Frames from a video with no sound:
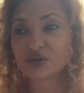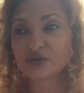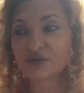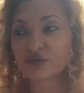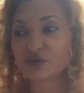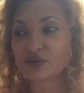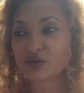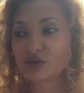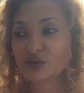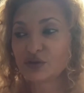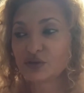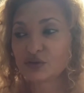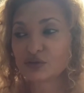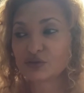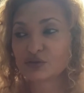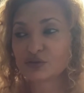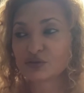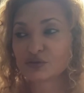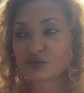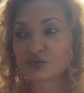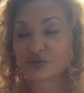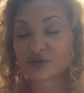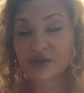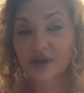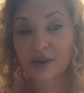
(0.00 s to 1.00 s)
for you
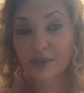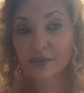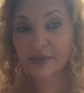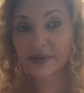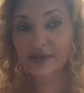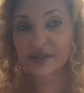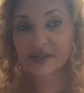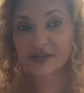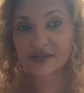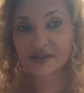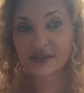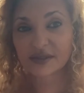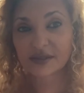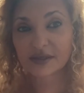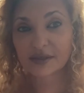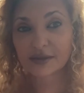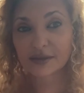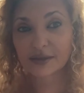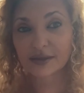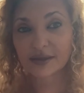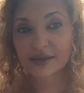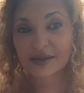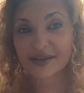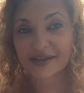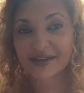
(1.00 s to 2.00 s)
to stop eating.